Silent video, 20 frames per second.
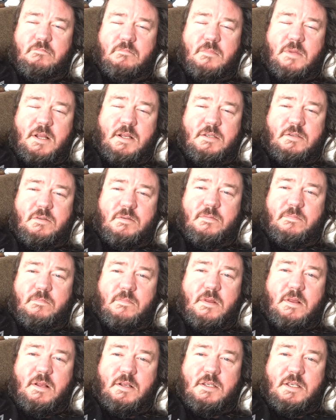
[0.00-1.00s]
That's
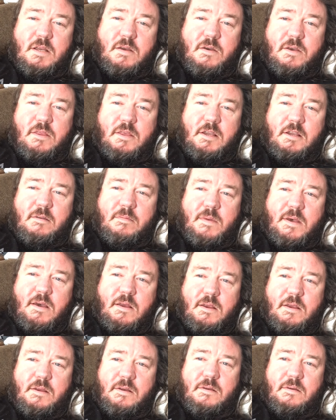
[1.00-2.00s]
that's how I think
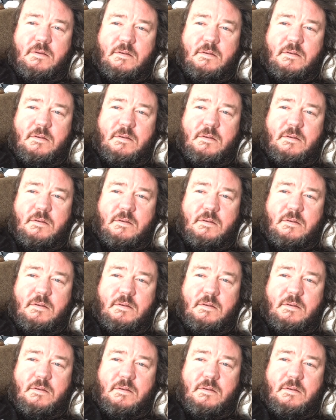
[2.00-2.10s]
about it,